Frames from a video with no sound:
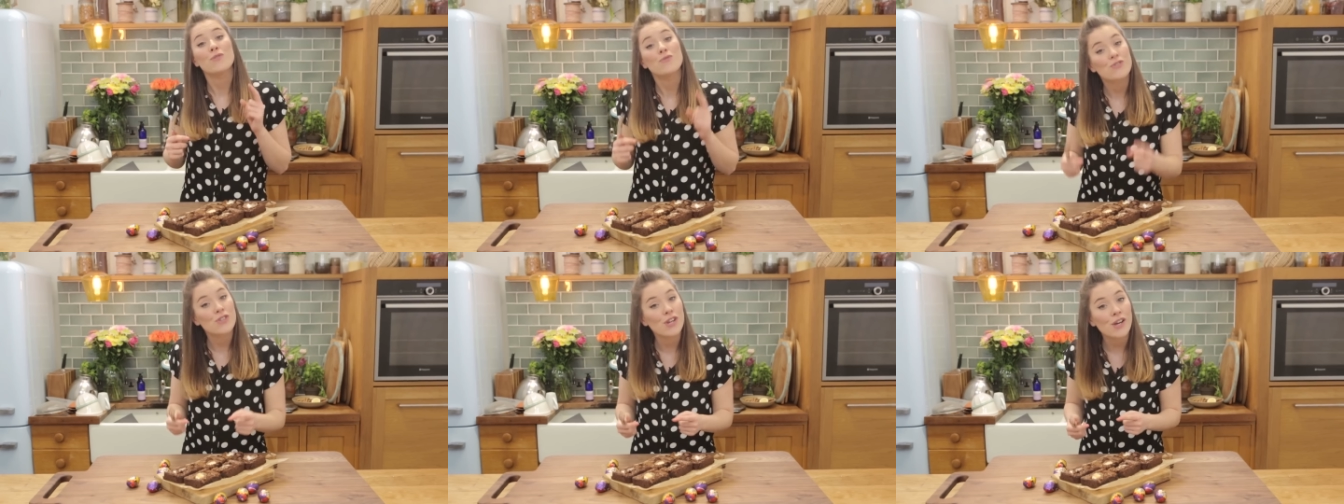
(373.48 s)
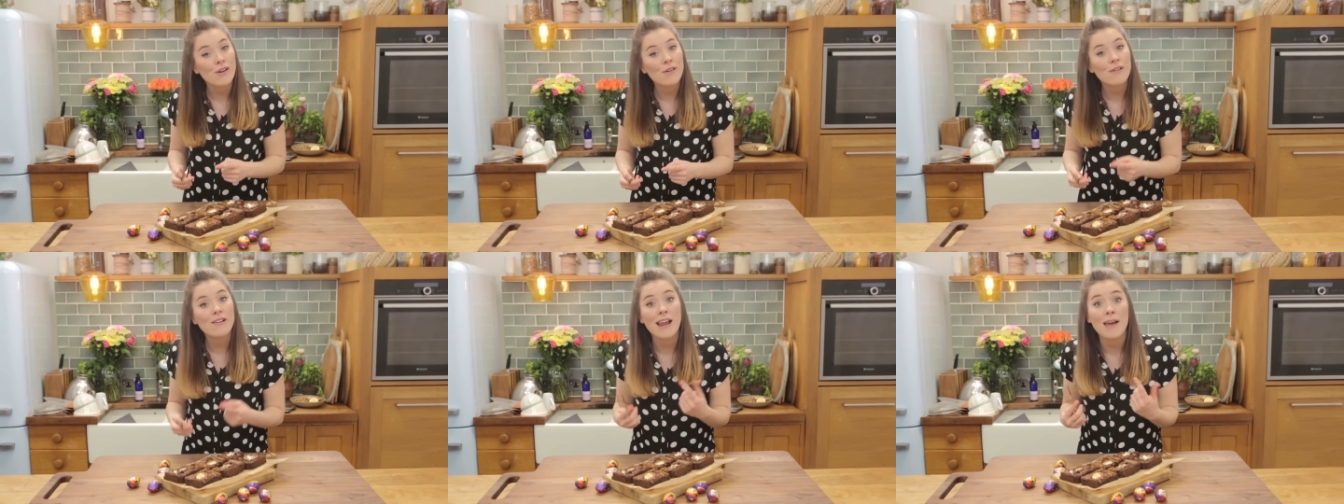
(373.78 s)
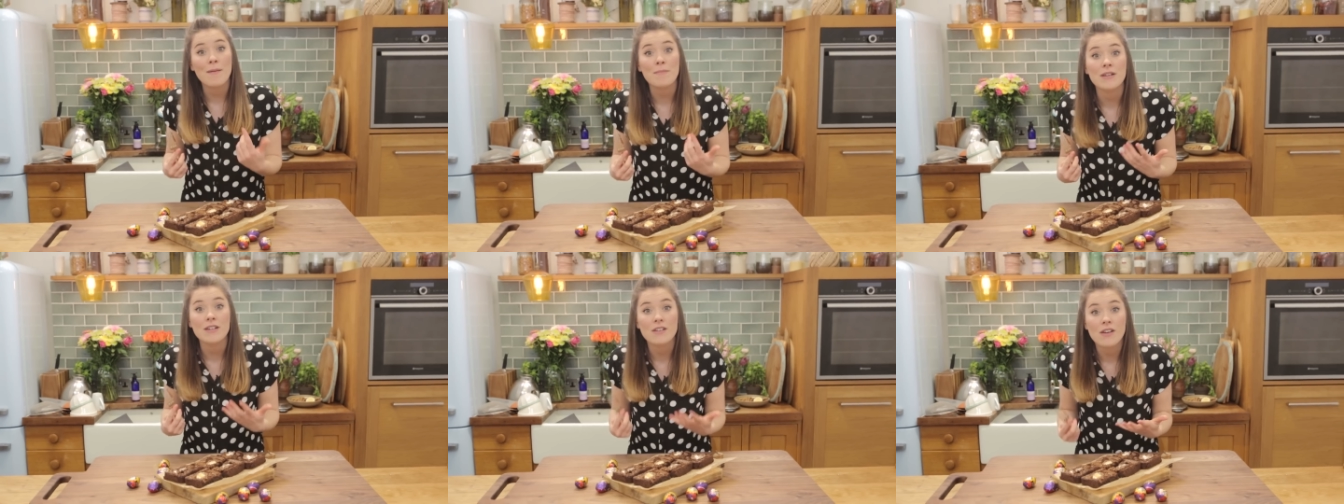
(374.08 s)
you do,
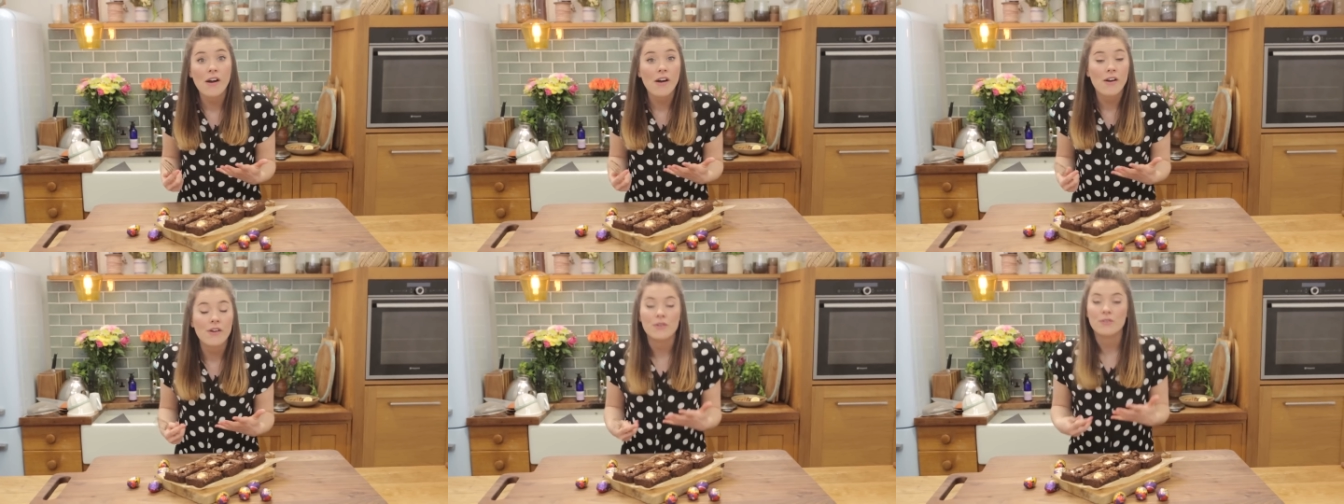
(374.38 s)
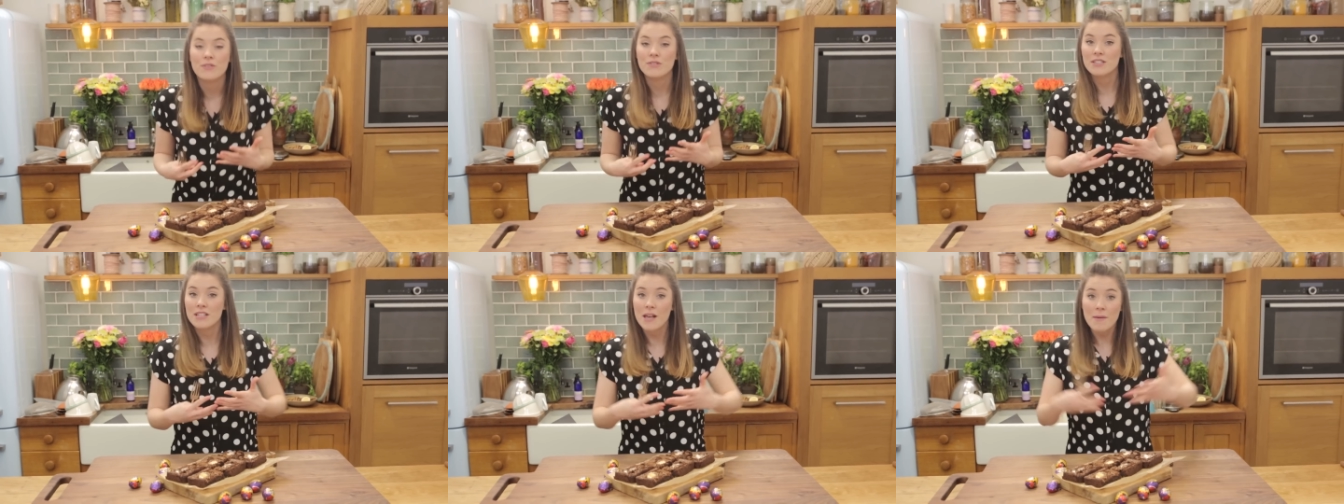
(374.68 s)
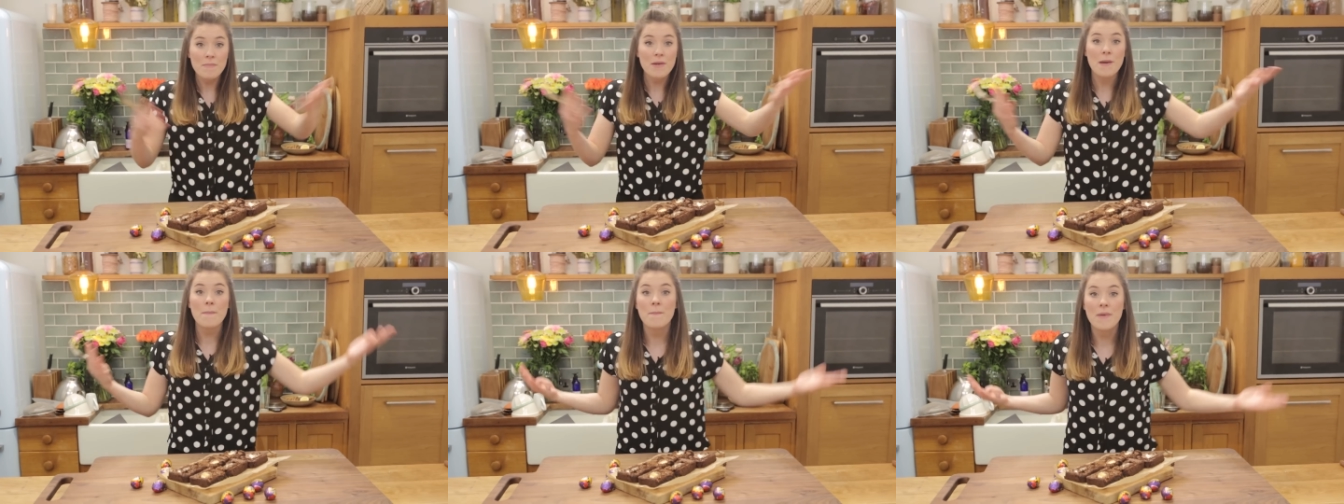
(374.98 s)
let me know.
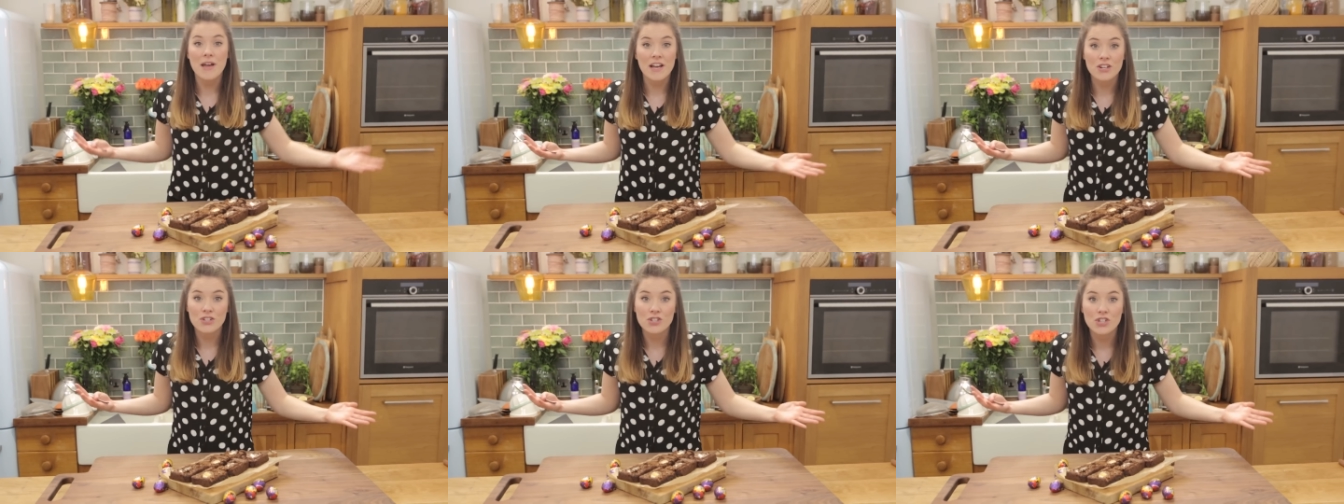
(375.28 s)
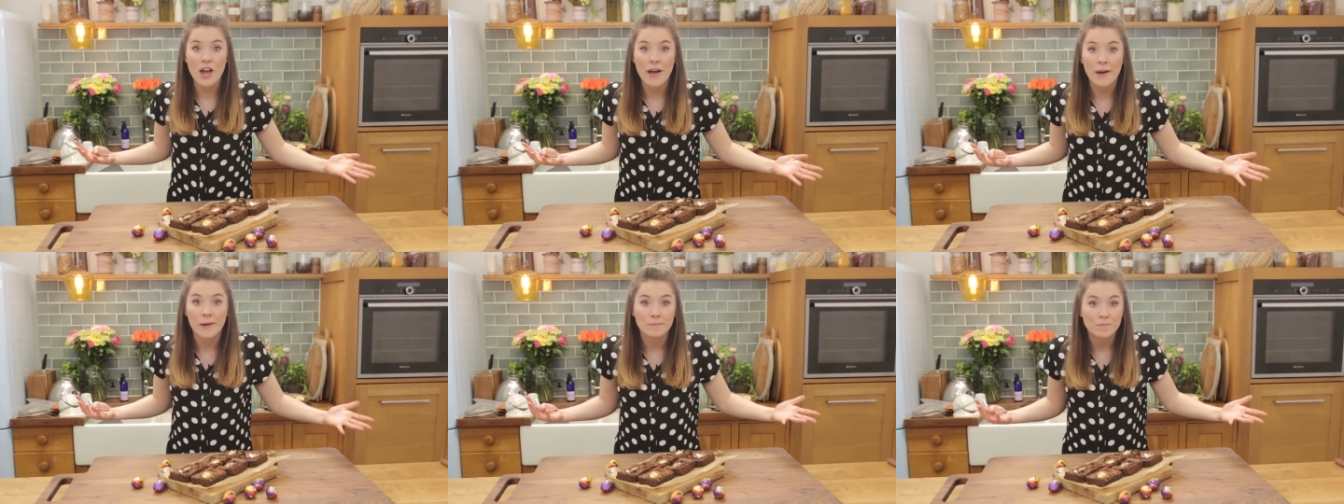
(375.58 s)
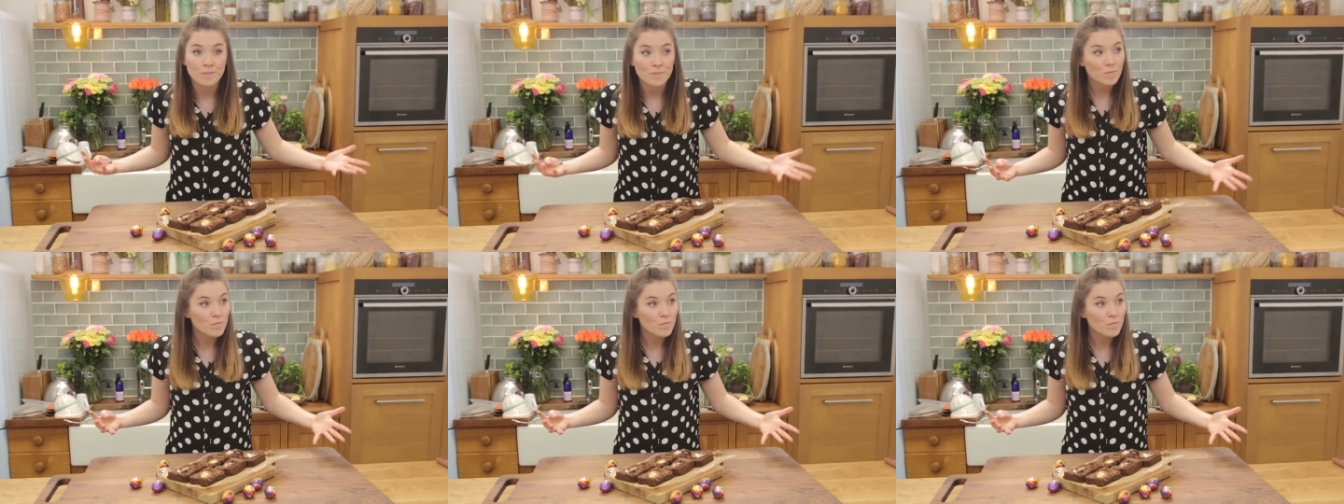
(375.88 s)
Send me a picture